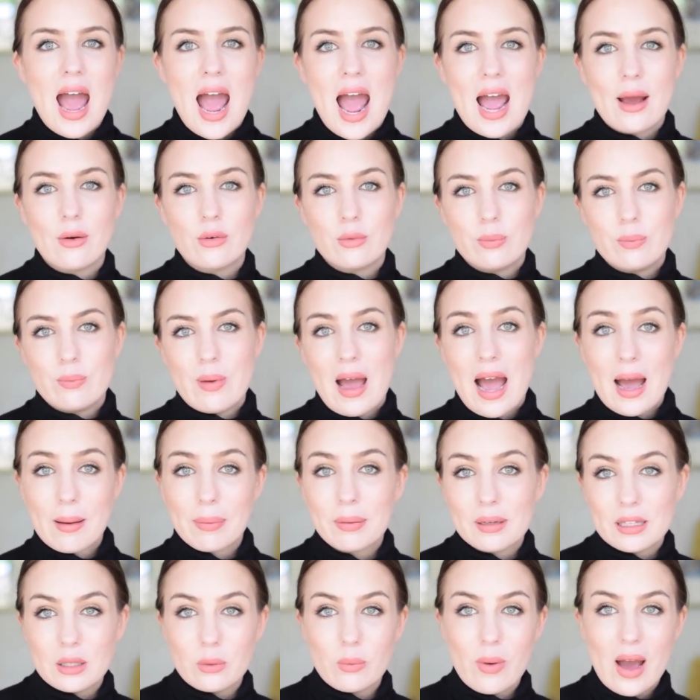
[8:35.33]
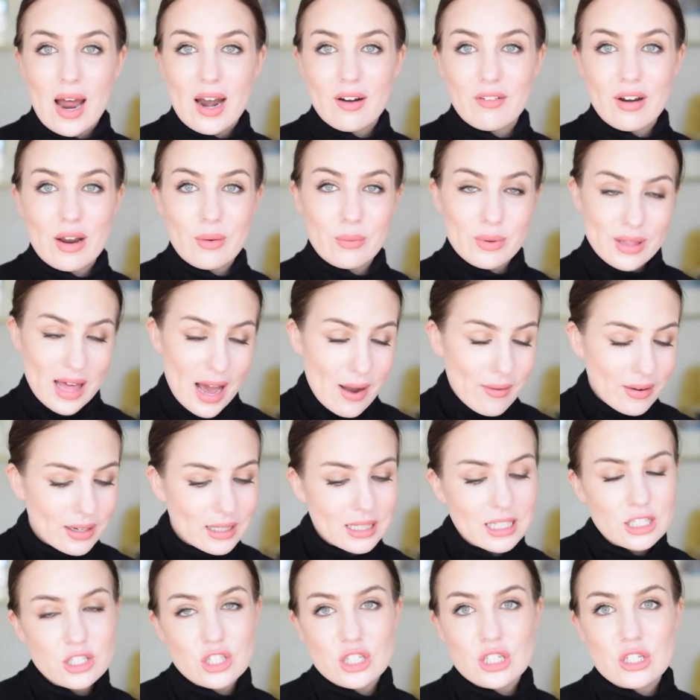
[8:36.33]
I would happily wear it without
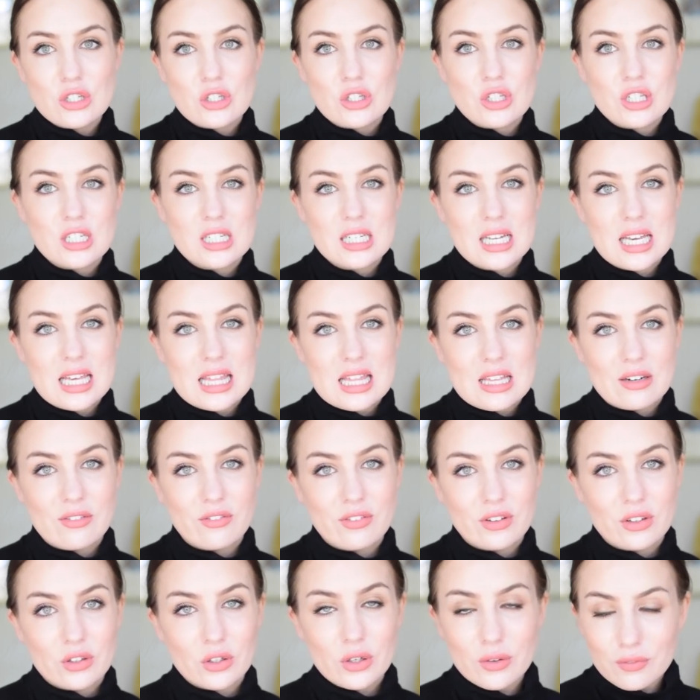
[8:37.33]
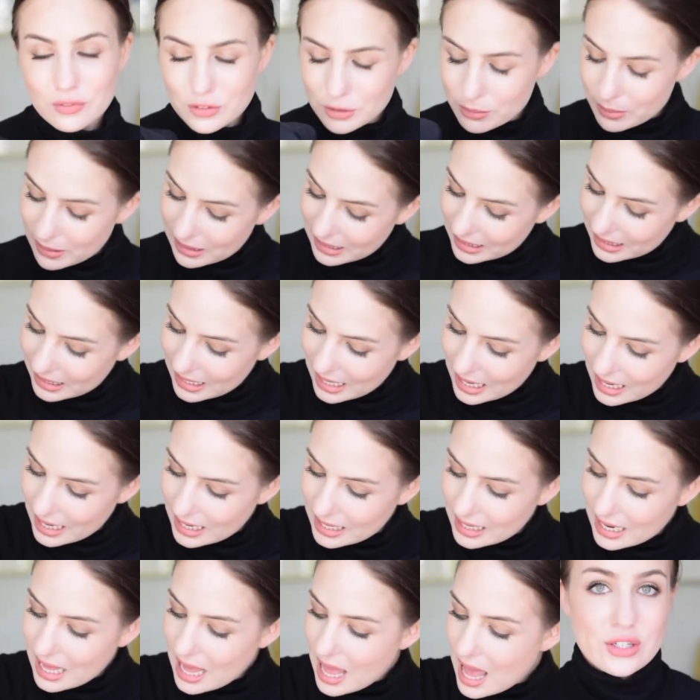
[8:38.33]
any jeans underneath and feel comfortable in
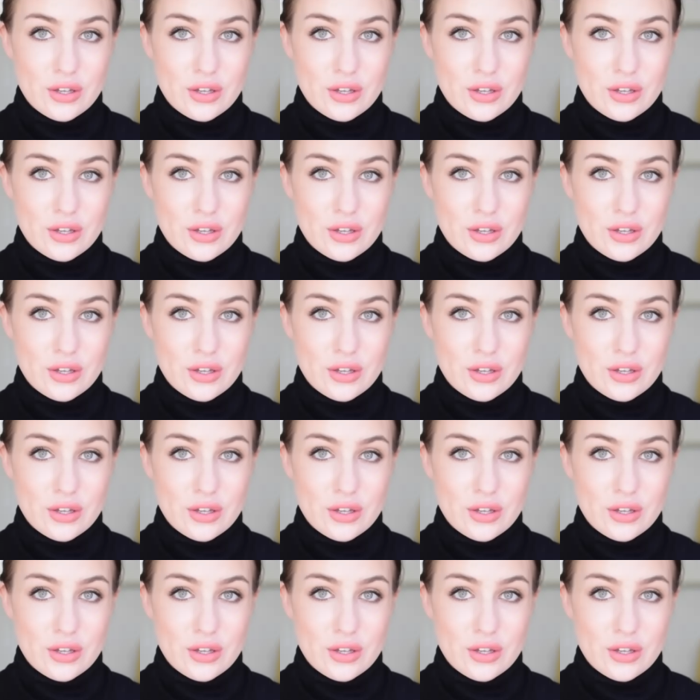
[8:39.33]
it.